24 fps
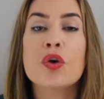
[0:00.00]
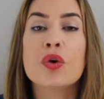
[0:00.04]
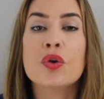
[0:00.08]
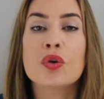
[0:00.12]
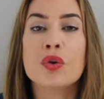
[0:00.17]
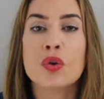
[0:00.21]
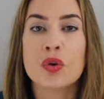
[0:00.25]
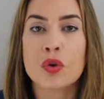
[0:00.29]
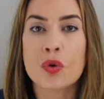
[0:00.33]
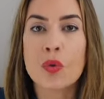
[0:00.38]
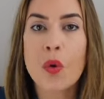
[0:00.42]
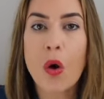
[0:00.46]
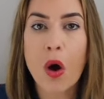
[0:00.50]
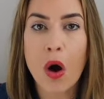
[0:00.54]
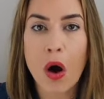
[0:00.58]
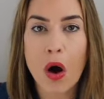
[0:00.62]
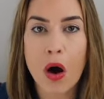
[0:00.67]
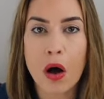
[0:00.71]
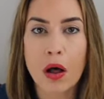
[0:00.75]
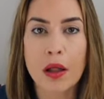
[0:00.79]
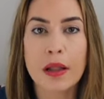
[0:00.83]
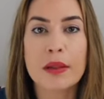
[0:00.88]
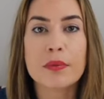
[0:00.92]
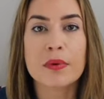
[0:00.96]
you
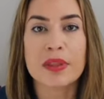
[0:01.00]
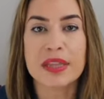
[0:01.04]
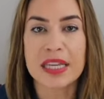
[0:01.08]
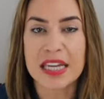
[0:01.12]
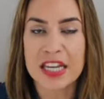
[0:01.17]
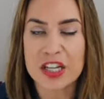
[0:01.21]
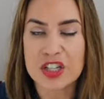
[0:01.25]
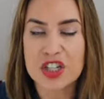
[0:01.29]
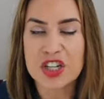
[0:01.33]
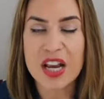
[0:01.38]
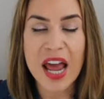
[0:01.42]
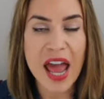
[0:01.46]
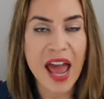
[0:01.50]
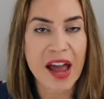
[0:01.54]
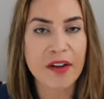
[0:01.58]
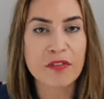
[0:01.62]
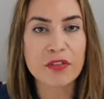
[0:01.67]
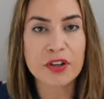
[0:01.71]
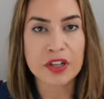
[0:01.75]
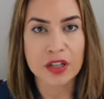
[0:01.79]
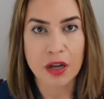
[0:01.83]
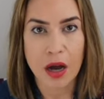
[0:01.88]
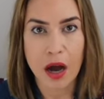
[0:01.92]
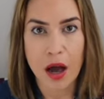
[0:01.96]
all, with each and
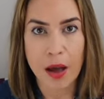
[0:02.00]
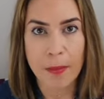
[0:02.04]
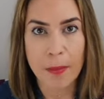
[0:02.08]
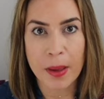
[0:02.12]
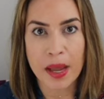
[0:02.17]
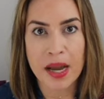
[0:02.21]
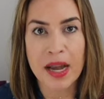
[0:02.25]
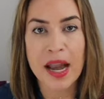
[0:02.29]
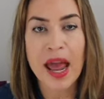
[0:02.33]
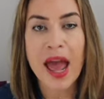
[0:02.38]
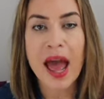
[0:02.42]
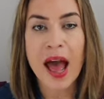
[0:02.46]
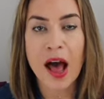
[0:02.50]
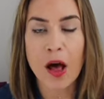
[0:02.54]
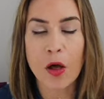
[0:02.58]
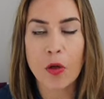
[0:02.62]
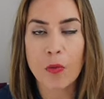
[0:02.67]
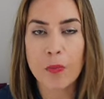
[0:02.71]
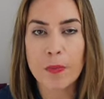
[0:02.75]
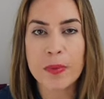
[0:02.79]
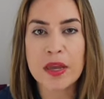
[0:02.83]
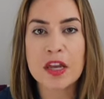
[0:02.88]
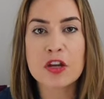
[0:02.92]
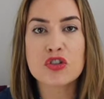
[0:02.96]
every comment,
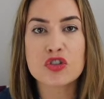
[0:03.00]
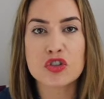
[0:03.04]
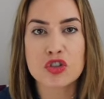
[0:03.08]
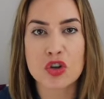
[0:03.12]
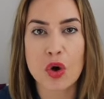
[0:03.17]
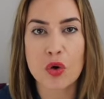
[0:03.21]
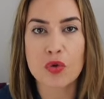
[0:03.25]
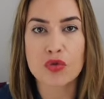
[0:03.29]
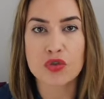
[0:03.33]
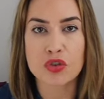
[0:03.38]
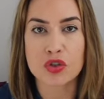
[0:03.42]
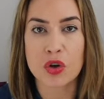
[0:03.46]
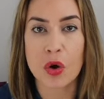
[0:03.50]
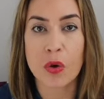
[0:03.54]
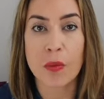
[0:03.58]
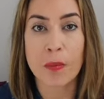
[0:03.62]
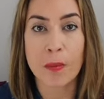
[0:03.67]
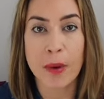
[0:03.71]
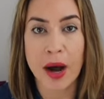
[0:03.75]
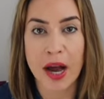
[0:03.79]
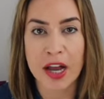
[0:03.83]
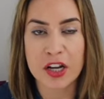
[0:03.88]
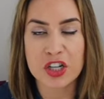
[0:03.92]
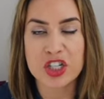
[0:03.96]
help me so, so
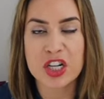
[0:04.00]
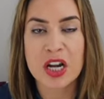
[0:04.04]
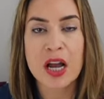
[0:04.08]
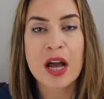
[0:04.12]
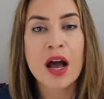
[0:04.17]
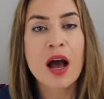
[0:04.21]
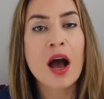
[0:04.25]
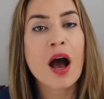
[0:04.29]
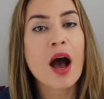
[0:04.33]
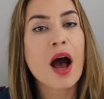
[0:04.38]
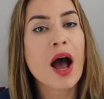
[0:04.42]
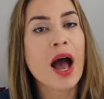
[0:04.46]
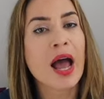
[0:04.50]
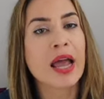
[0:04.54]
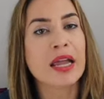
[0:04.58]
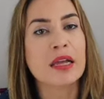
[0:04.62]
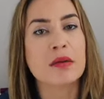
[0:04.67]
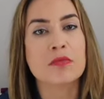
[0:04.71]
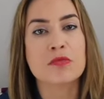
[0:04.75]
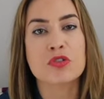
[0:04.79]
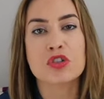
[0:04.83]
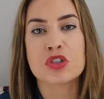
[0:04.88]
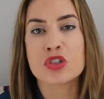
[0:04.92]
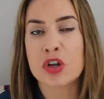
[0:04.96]
much. I
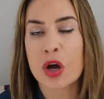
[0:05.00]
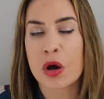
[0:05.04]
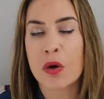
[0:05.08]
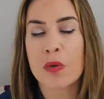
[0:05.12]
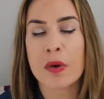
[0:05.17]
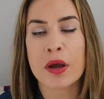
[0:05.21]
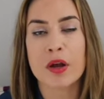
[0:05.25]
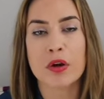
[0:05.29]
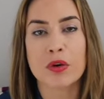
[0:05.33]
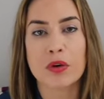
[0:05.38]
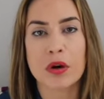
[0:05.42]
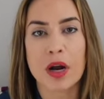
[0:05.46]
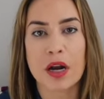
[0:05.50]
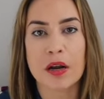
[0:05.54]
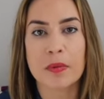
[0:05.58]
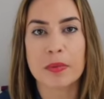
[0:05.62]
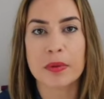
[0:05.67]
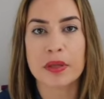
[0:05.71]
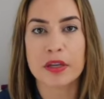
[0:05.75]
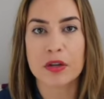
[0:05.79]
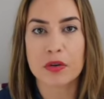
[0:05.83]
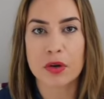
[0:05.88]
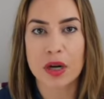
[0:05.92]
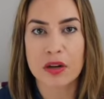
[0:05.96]
am so
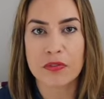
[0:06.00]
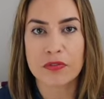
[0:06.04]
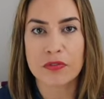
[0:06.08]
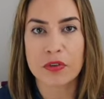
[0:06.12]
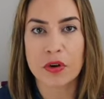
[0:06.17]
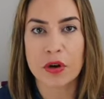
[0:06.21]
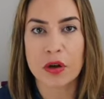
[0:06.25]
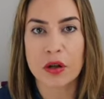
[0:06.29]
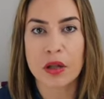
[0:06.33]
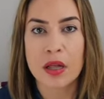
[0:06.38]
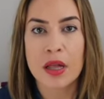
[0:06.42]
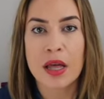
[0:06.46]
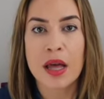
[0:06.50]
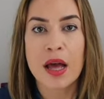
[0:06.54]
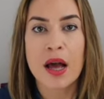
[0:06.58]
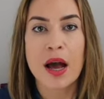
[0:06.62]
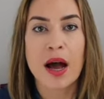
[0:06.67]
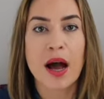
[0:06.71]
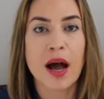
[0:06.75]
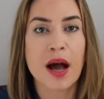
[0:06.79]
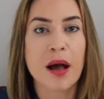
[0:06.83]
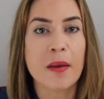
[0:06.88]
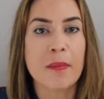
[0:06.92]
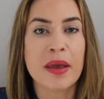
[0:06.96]
incredibly grateful.
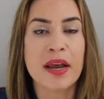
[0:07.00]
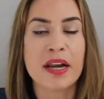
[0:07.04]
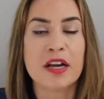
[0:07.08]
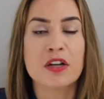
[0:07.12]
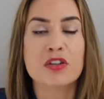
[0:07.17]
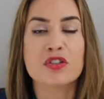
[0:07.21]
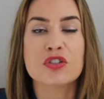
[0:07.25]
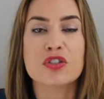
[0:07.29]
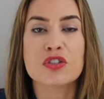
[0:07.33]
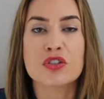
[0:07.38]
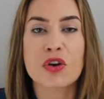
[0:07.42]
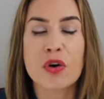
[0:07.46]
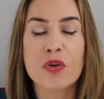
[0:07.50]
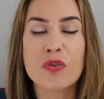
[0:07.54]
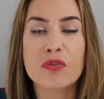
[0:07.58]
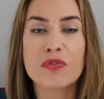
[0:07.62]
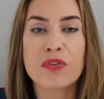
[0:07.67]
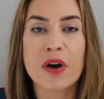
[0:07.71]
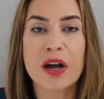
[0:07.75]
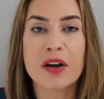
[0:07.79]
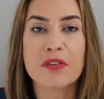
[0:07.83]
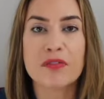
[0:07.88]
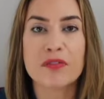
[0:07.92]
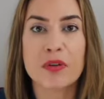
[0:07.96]
It is so
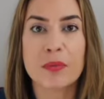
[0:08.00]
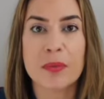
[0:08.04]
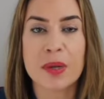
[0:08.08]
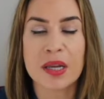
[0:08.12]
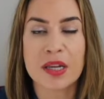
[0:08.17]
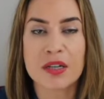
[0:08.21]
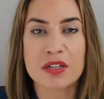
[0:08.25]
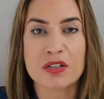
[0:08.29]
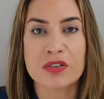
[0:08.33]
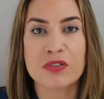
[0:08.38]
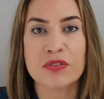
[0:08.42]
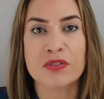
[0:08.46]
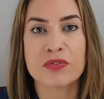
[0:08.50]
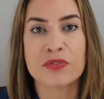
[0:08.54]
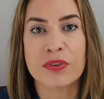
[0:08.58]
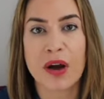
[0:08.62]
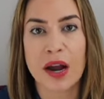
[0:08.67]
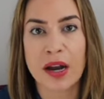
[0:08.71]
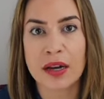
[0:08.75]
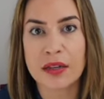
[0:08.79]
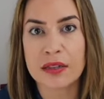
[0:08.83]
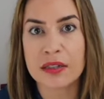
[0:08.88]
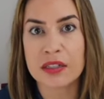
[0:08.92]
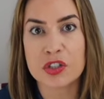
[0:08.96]
fun for me to
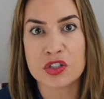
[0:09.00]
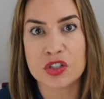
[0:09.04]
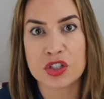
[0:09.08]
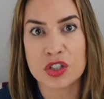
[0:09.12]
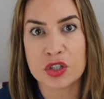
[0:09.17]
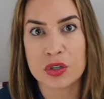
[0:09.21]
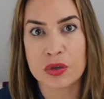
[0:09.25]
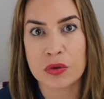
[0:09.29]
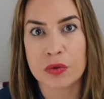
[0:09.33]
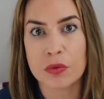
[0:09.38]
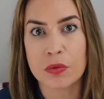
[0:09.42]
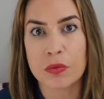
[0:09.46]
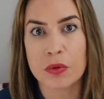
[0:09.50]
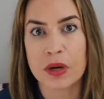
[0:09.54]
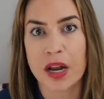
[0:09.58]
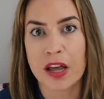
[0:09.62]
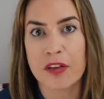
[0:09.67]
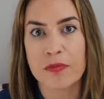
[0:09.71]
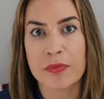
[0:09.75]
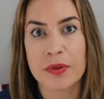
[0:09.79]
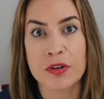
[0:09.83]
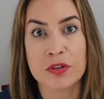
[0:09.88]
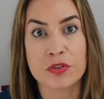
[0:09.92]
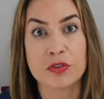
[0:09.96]
finally do what
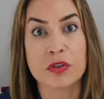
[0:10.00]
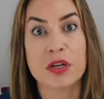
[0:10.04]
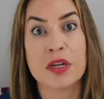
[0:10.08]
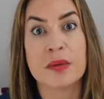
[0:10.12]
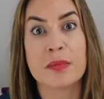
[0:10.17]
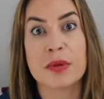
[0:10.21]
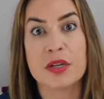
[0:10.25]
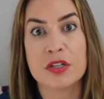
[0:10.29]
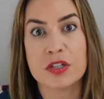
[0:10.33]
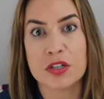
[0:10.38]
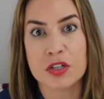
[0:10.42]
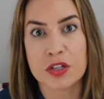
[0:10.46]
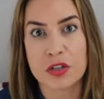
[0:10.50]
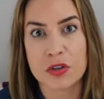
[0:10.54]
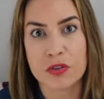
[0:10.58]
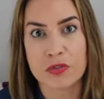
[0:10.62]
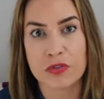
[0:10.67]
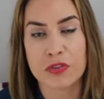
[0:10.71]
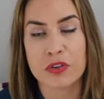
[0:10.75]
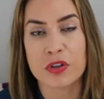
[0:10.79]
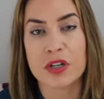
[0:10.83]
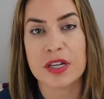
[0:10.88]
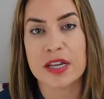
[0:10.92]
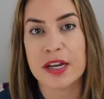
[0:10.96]
I've been dreaming to do
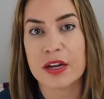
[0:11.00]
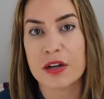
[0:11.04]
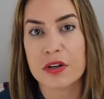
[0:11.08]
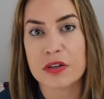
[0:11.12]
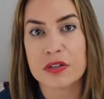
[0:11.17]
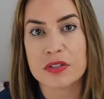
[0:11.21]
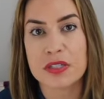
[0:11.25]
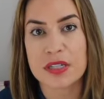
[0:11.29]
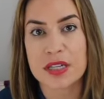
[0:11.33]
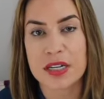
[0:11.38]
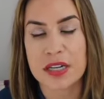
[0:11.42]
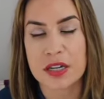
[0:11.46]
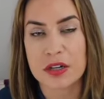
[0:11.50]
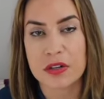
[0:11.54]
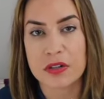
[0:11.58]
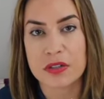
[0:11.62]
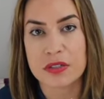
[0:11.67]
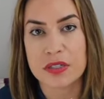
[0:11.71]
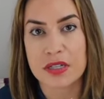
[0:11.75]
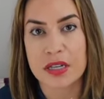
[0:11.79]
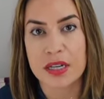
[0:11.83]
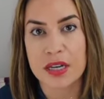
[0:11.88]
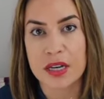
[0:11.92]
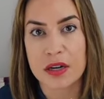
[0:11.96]
for years and
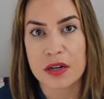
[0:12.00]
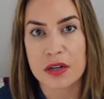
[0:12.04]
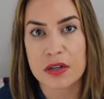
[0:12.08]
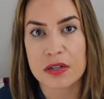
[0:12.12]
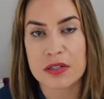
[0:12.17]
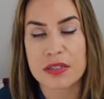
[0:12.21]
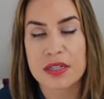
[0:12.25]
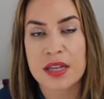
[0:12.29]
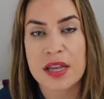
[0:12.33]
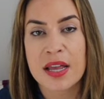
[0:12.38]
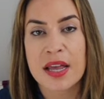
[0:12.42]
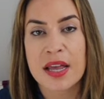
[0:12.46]
years and years,